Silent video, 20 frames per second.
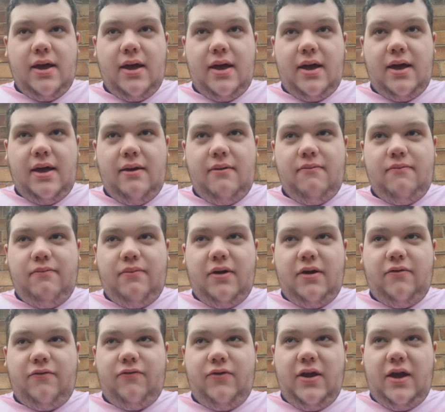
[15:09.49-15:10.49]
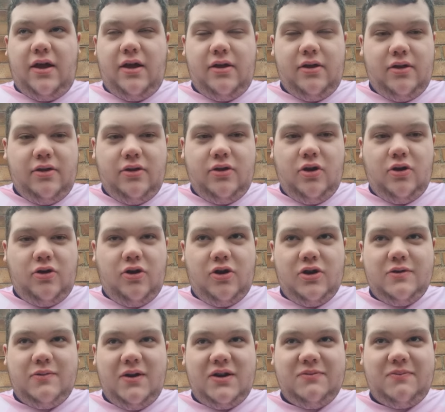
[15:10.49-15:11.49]
Uh, but uh, yeah, not
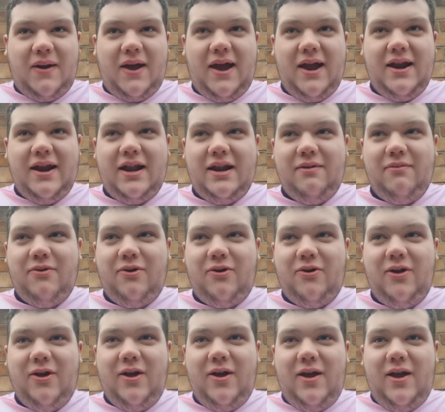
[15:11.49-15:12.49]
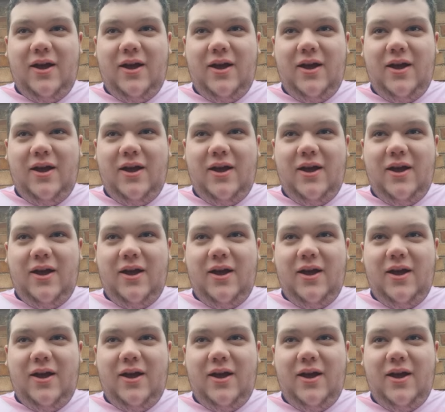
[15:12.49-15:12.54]
quite as much pain anymore.